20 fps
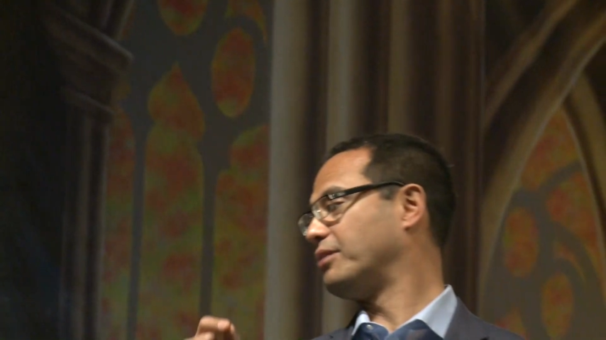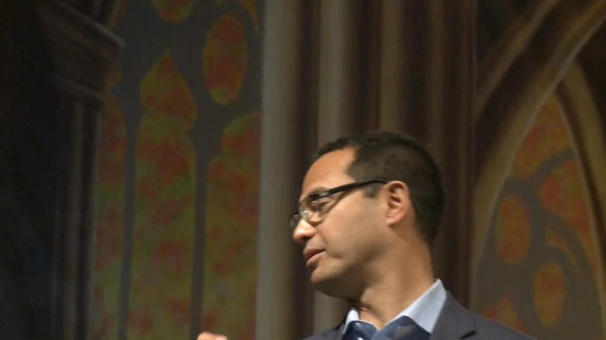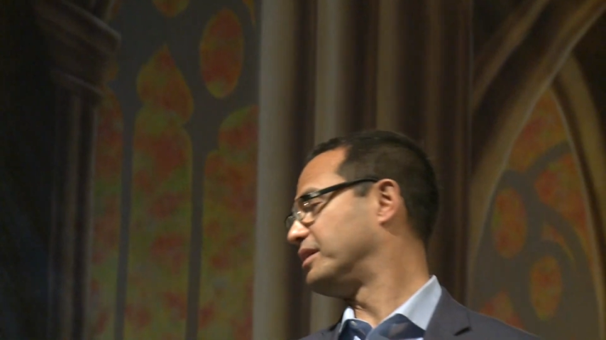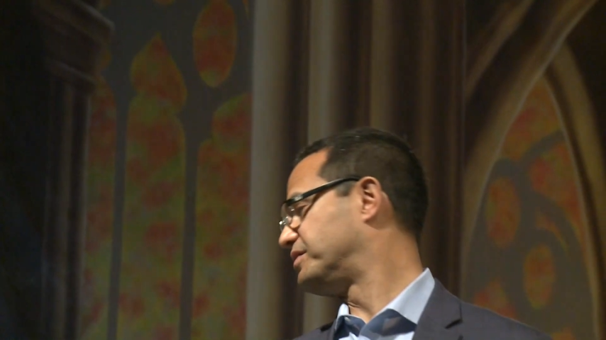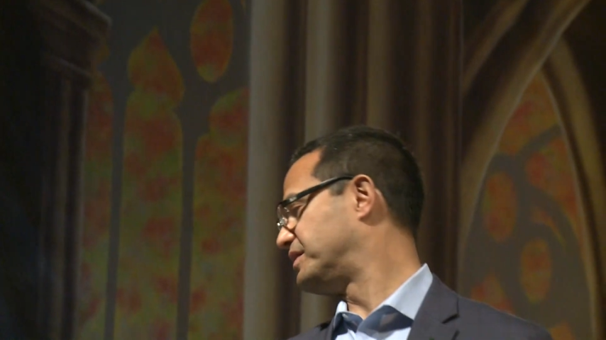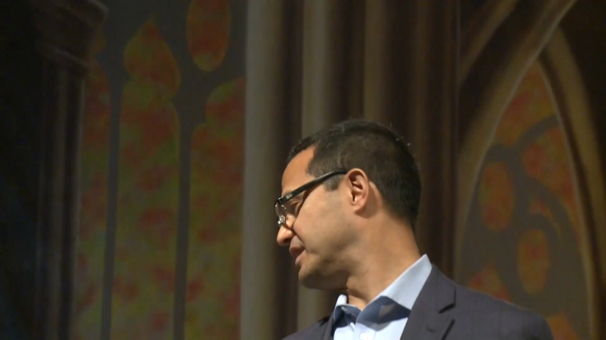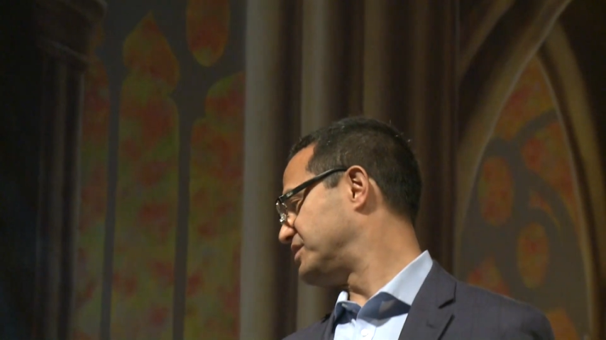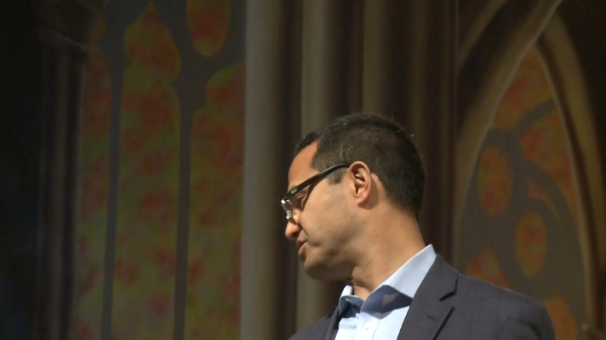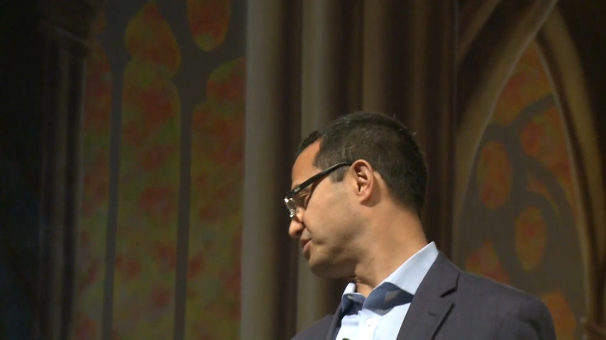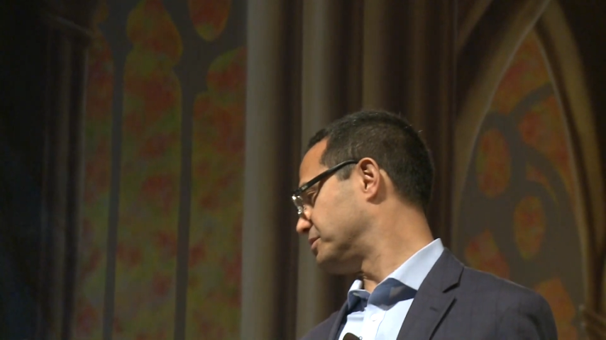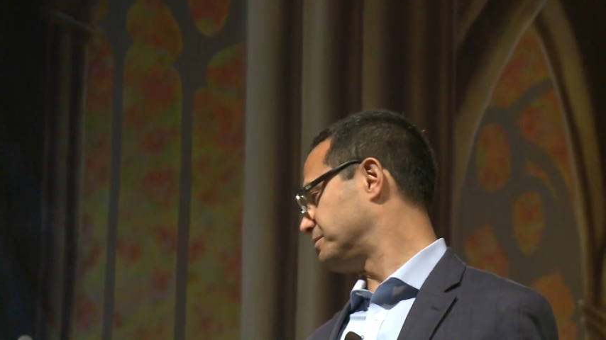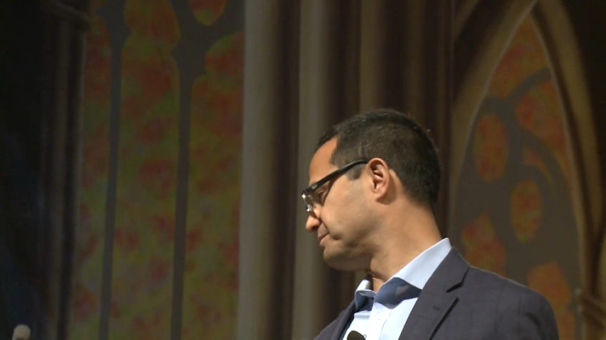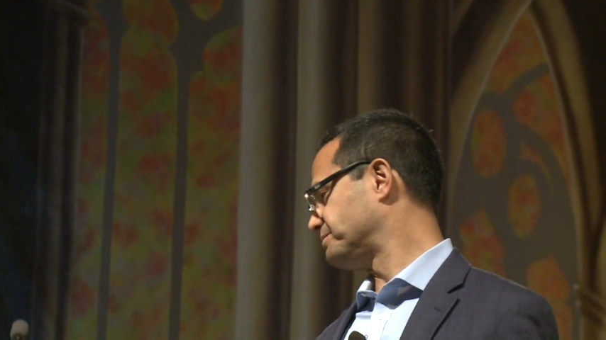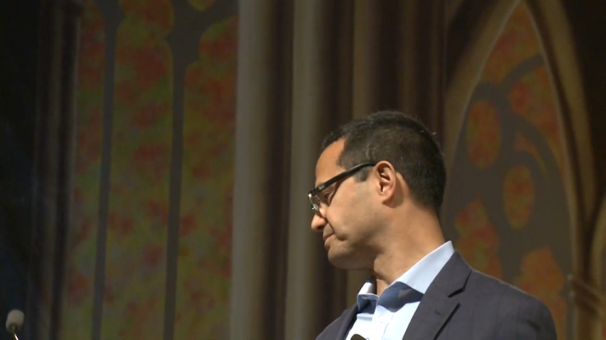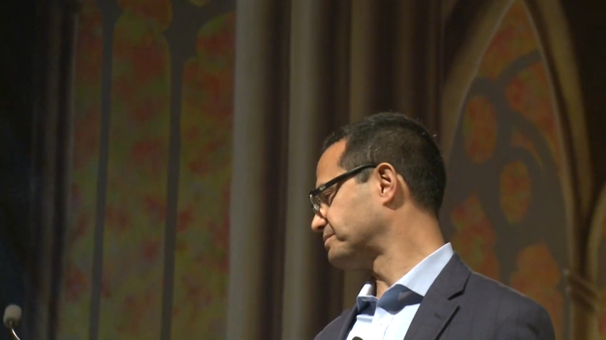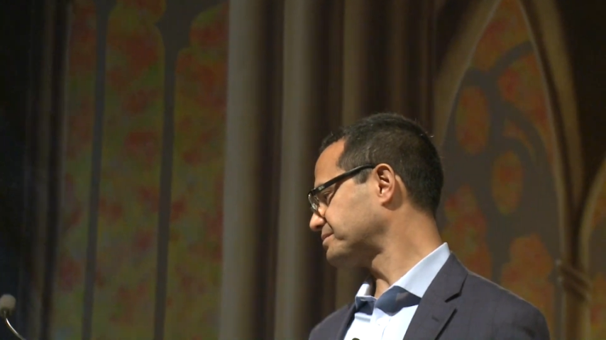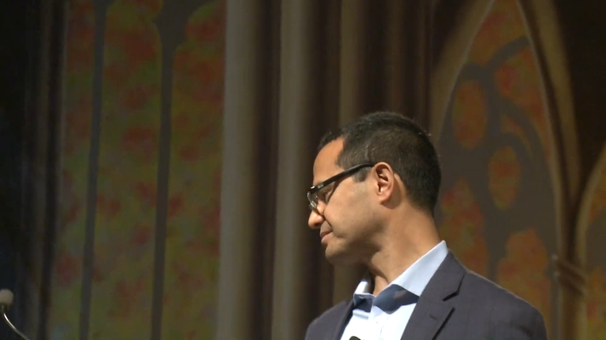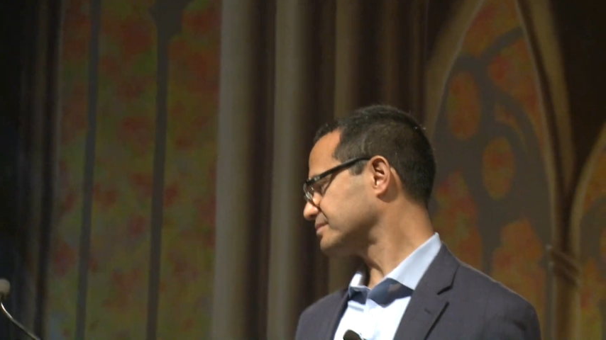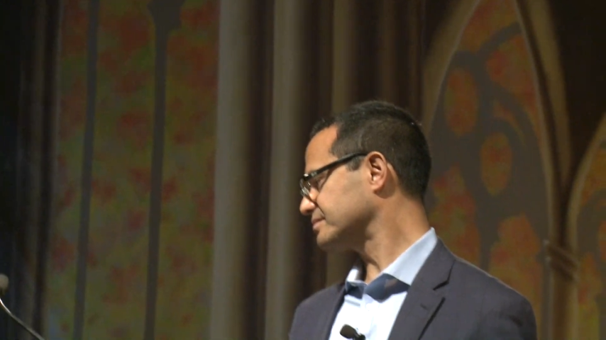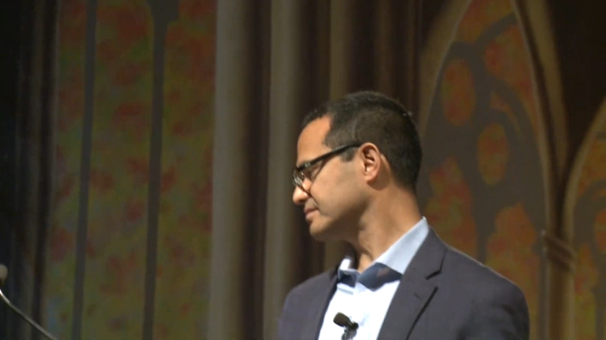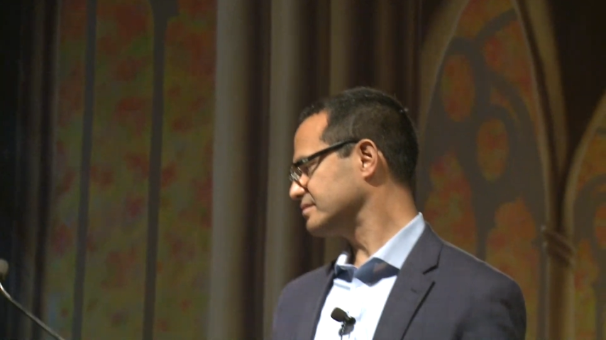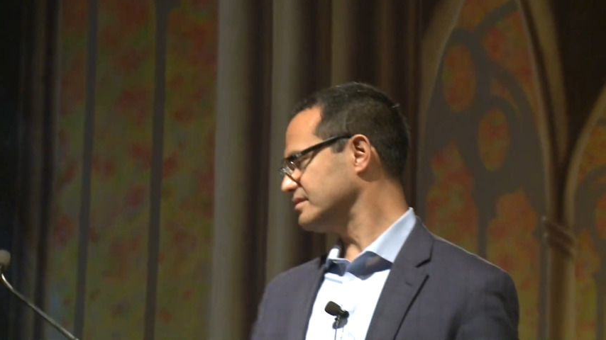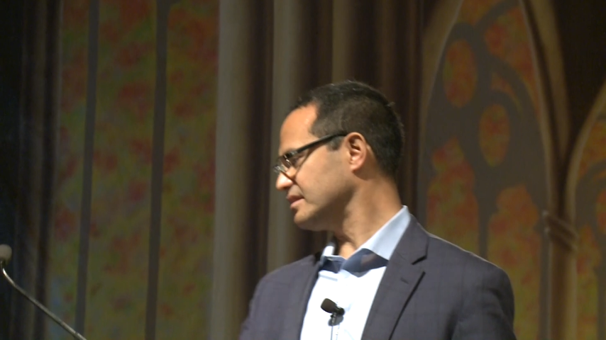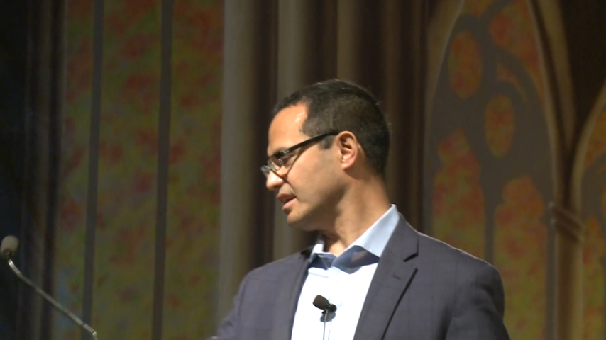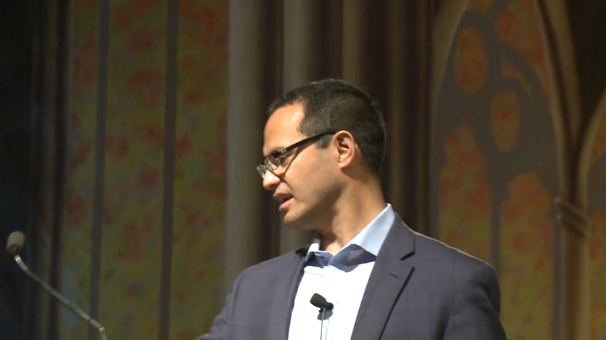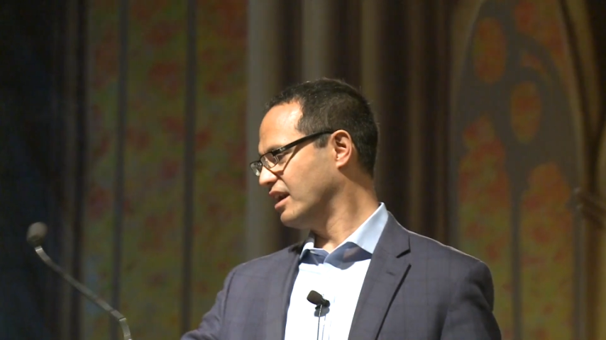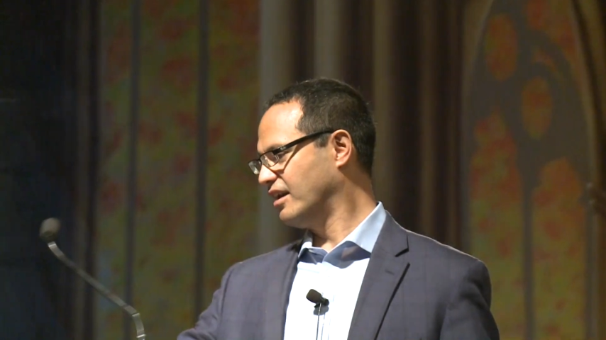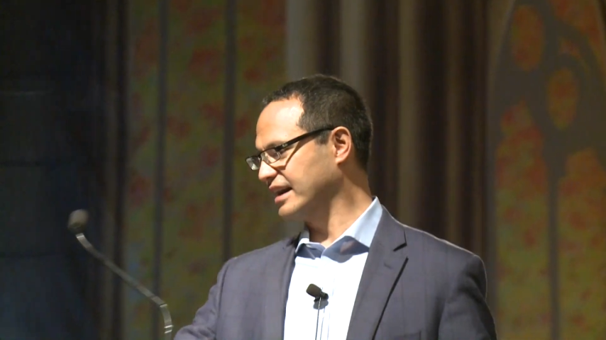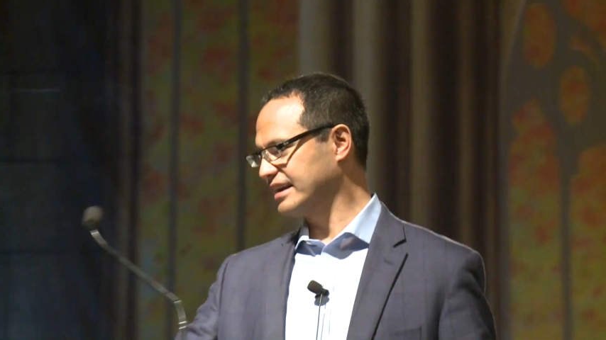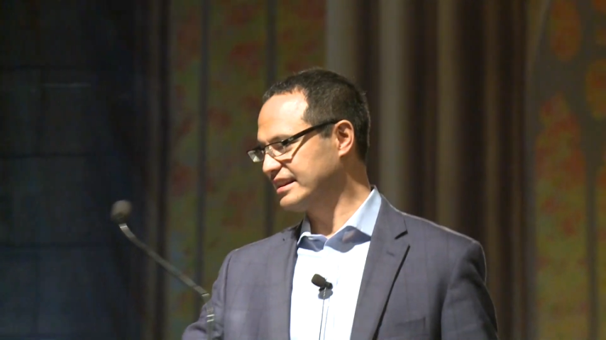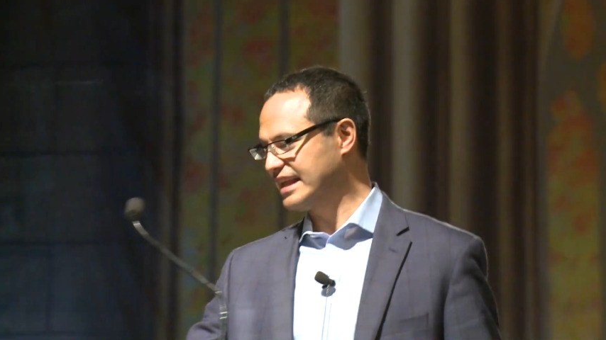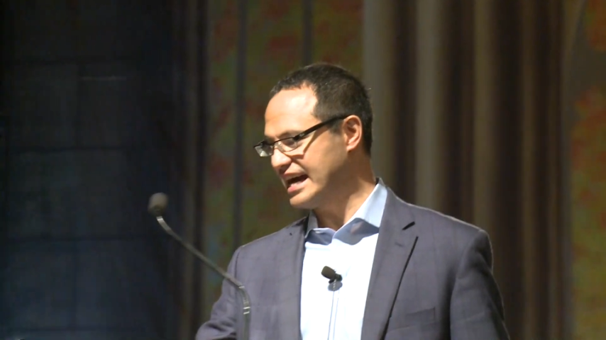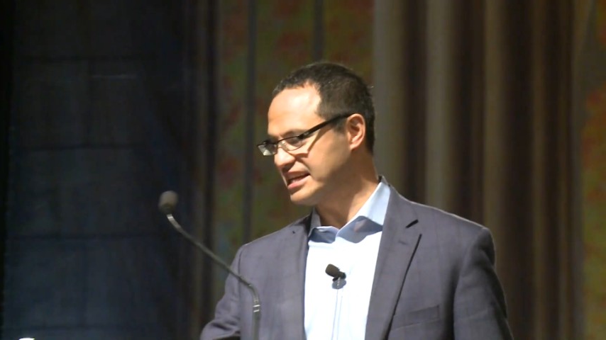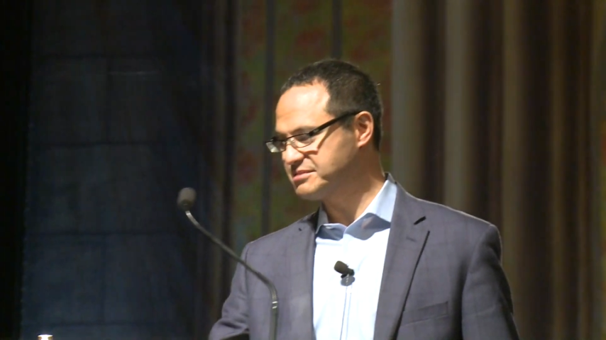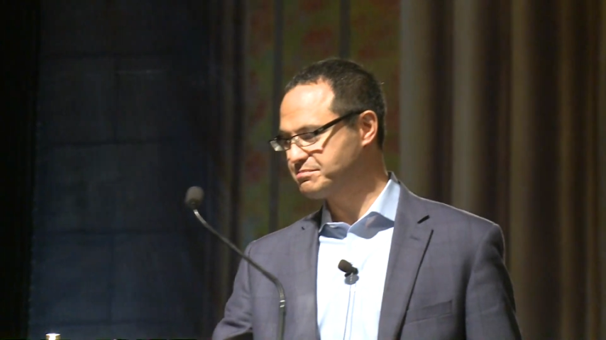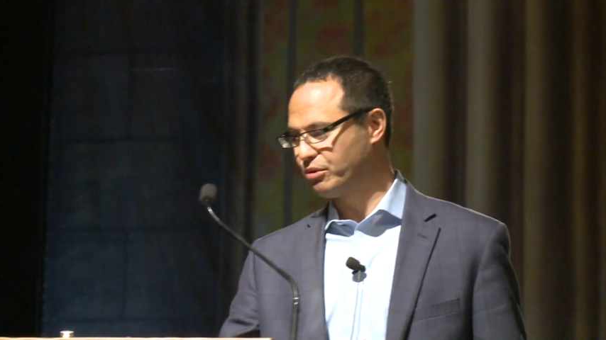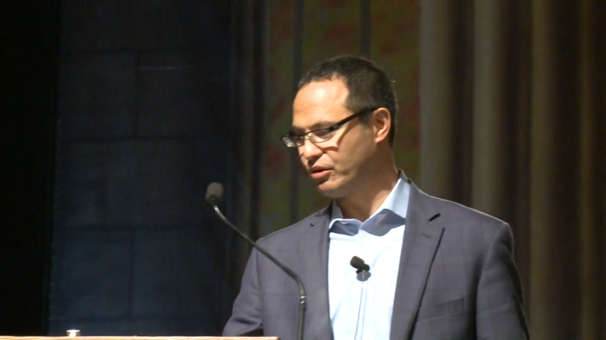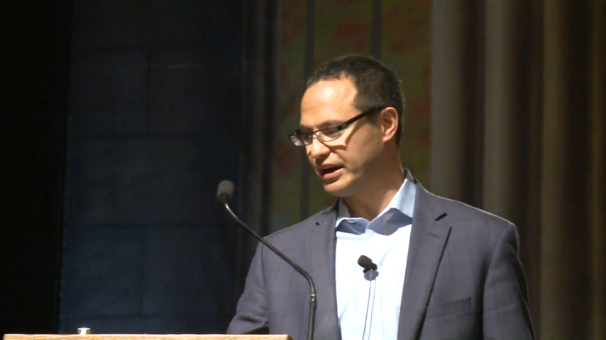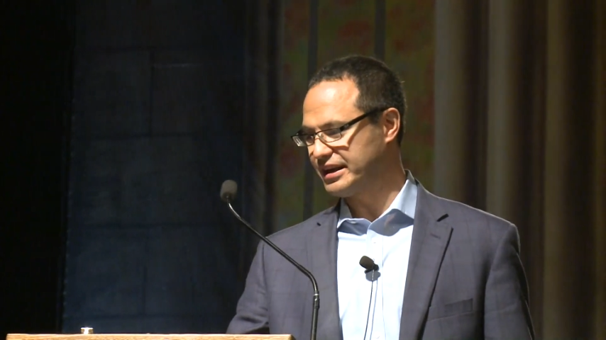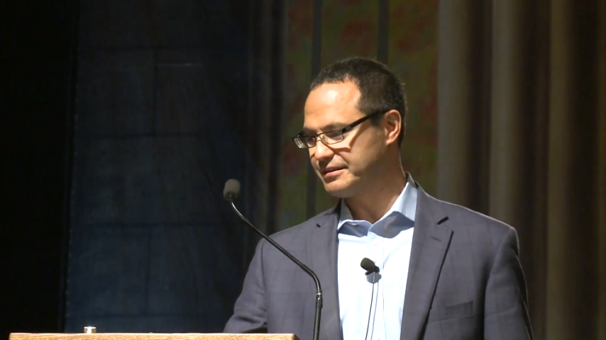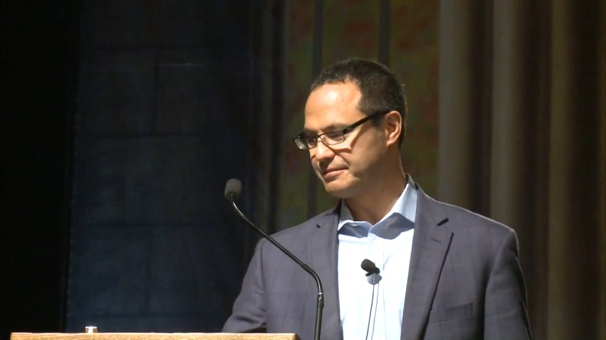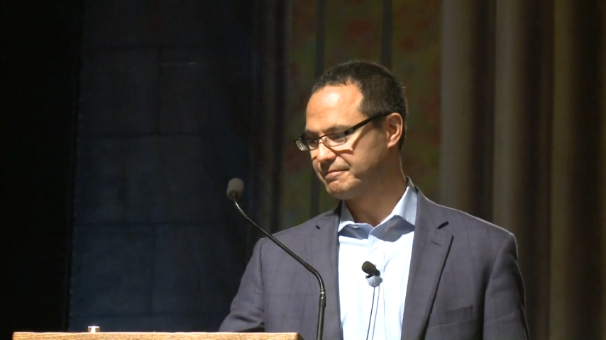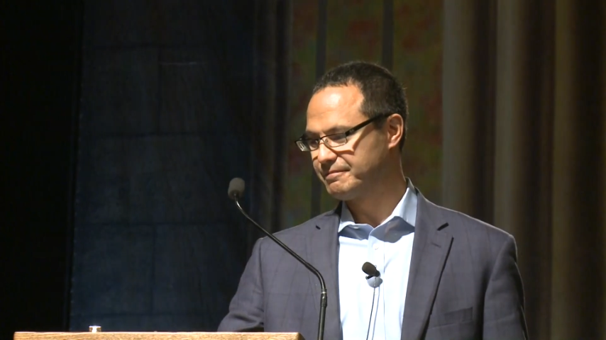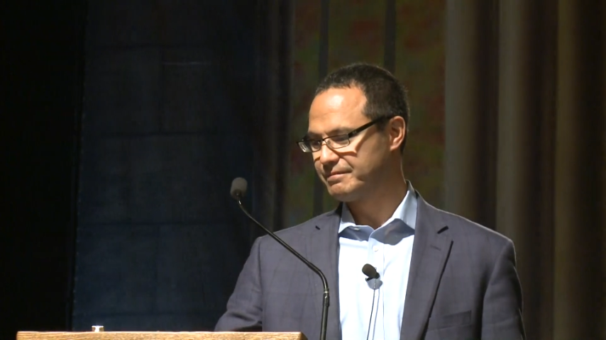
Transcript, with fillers: what they do. All right, last point.